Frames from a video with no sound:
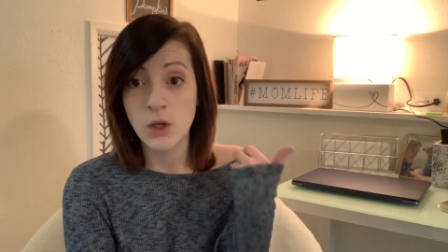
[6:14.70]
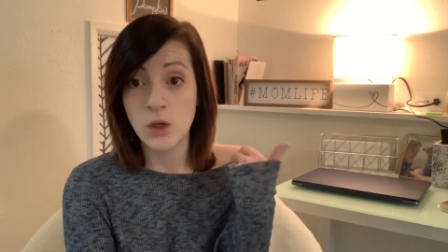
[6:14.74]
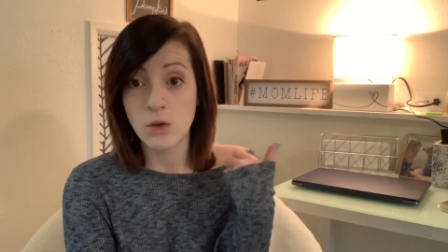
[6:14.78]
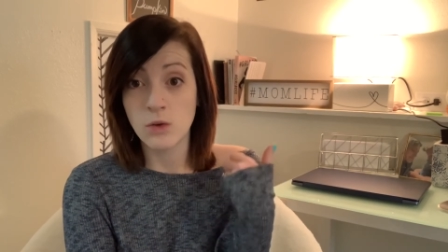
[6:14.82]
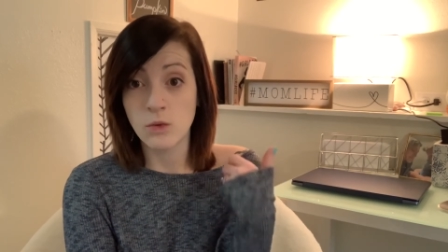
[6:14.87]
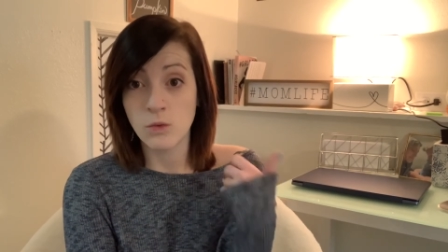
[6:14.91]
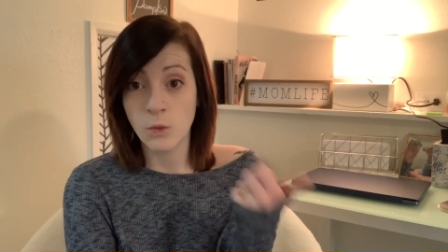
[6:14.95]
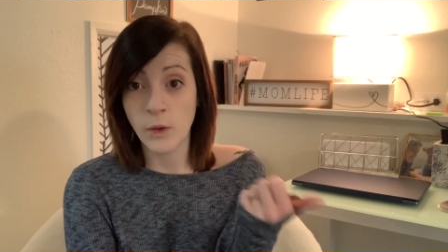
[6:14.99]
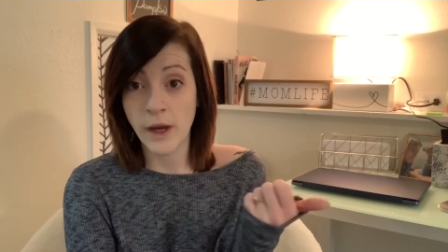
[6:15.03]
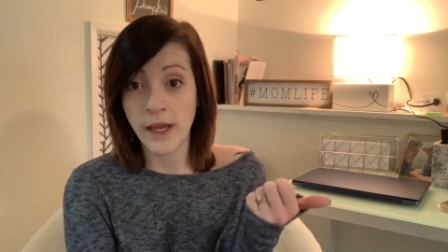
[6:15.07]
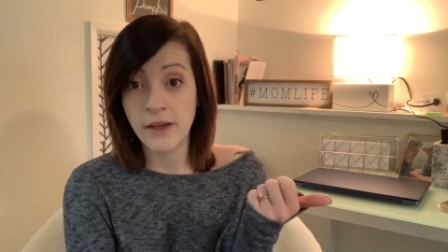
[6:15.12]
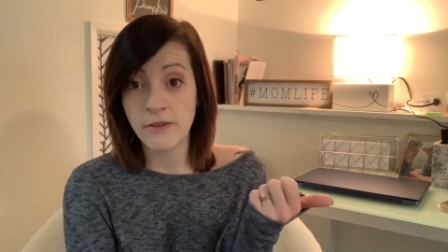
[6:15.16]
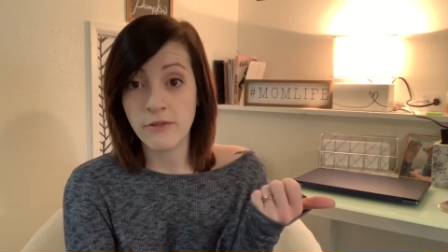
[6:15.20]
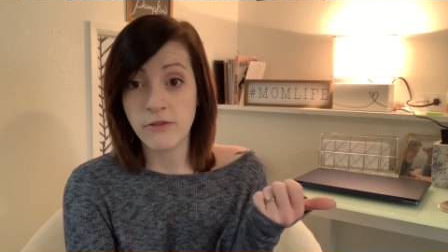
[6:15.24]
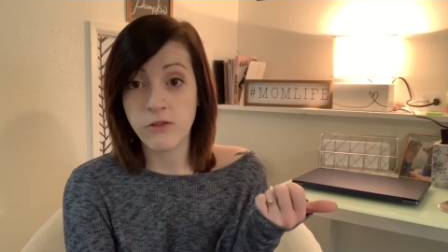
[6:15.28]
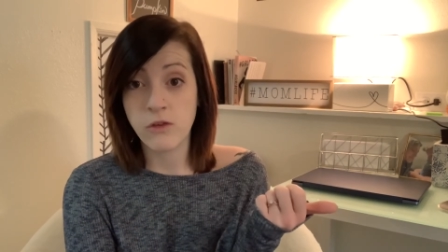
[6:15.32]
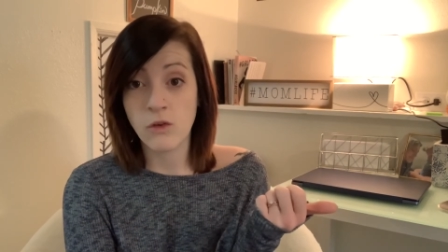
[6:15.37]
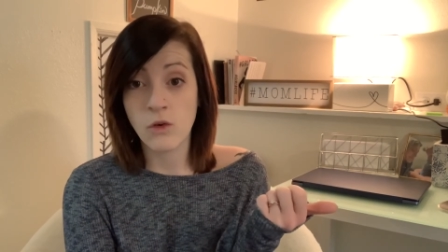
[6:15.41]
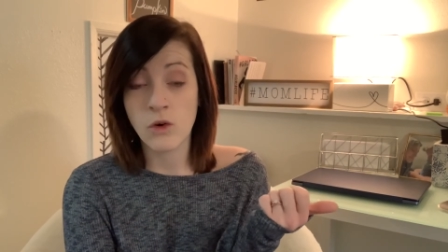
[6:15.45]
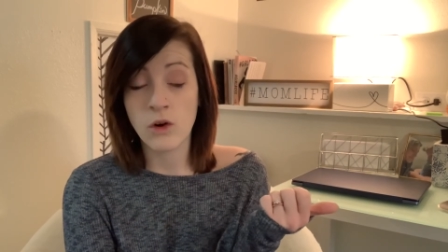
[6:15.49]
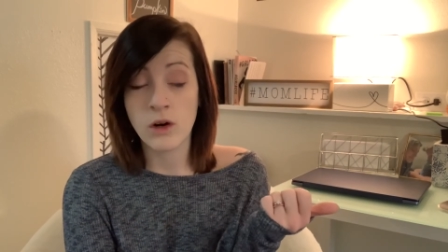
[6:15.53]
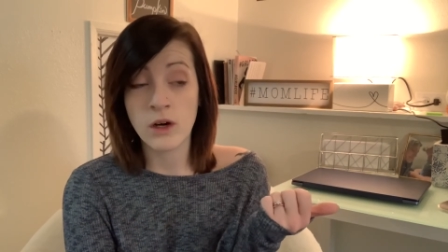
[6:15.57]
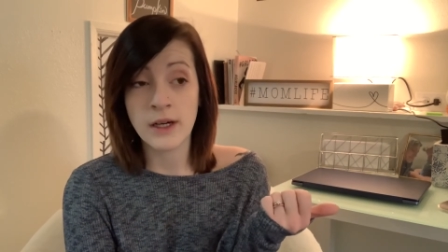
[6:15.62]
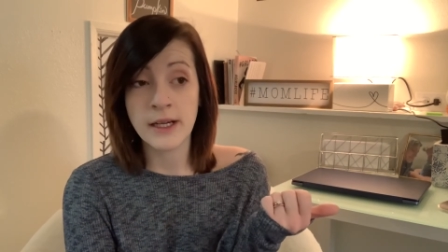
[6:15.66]
wait
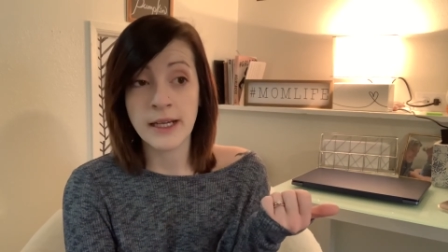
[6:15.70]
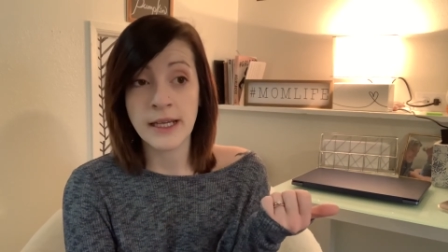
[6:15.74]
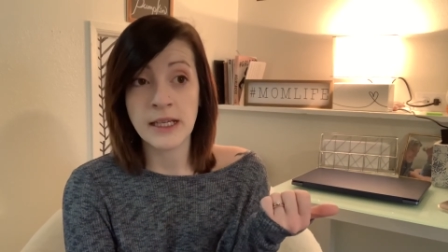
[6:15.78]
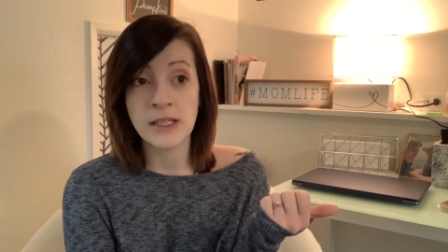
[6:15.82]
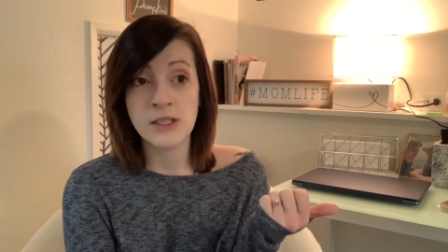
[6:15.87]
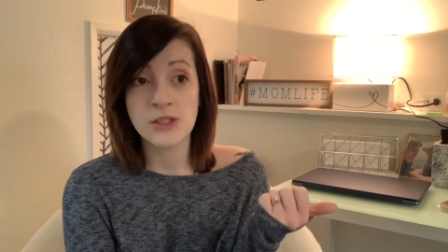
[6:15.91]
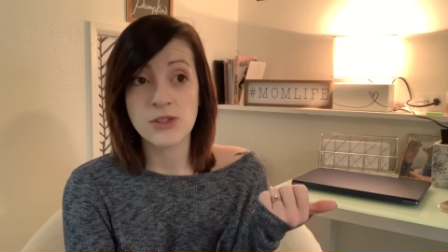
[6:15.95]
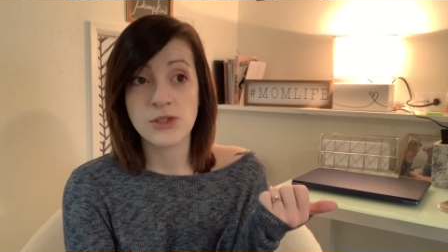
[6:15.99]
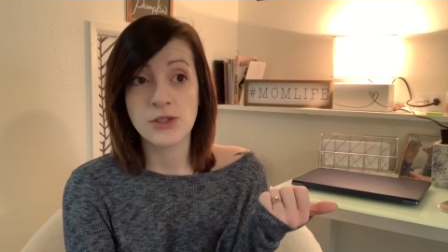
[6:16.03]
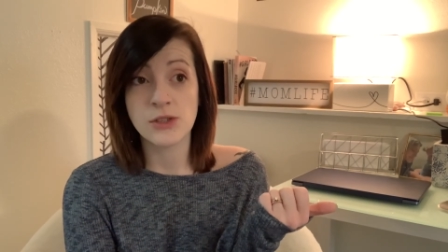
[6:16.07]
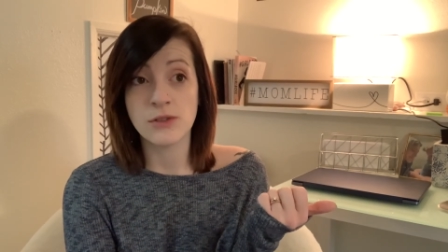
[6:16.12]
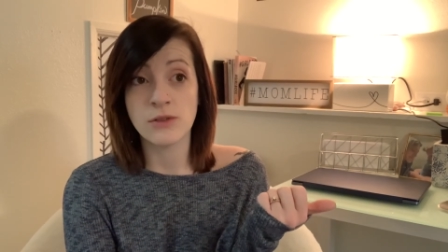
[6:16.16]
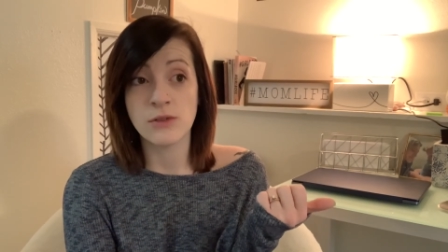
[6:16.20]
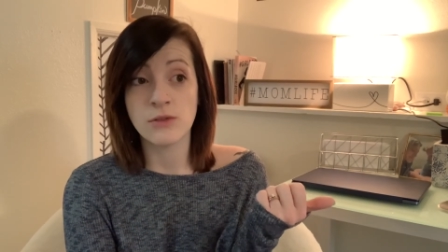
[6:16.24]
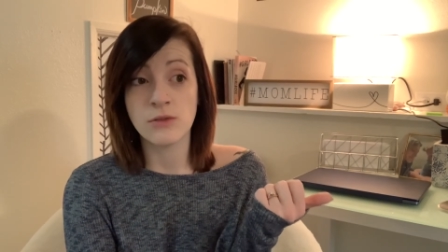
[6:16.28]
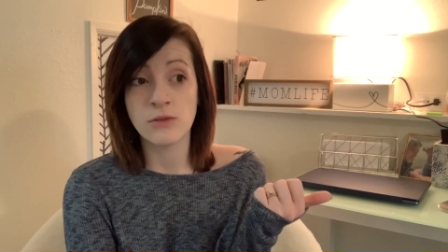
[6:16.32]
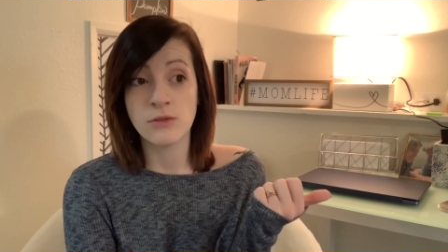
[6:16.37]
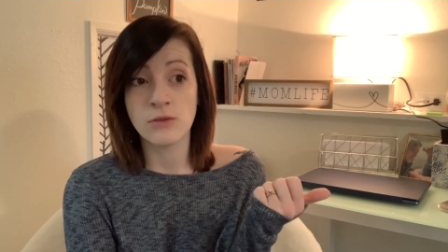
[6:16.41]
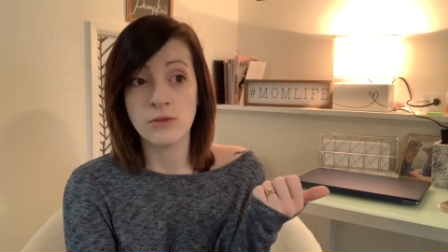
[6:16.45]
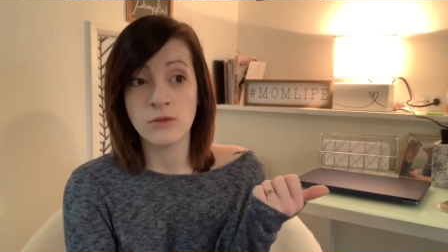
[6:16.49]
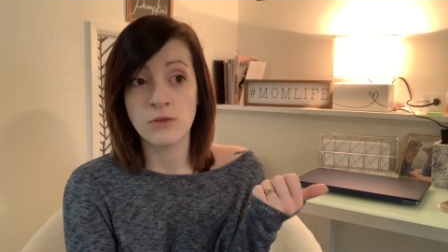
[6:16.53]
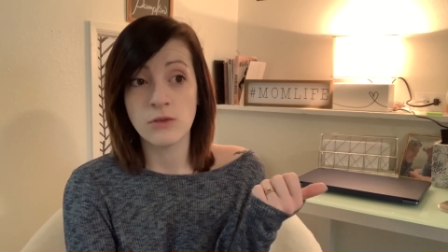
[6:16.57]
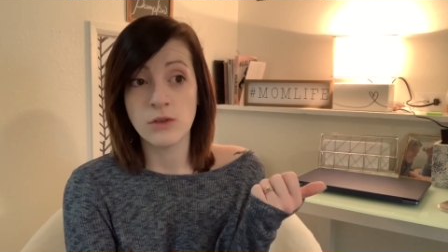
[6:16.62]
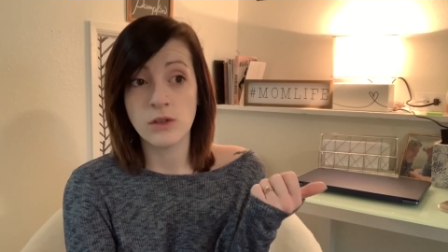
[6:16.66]
for it
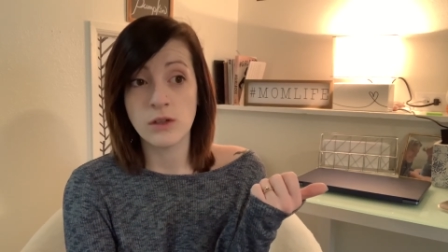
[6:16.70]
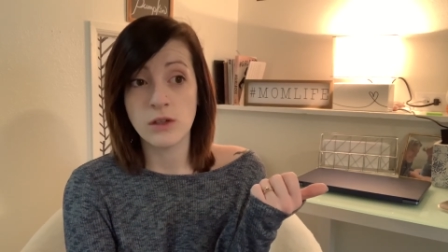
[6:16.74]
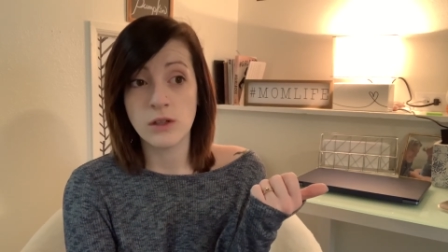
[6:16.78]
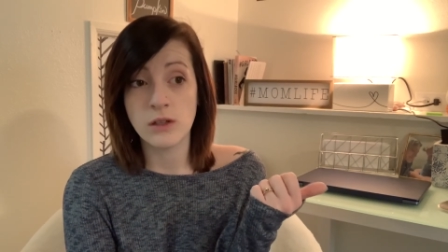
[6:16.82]
to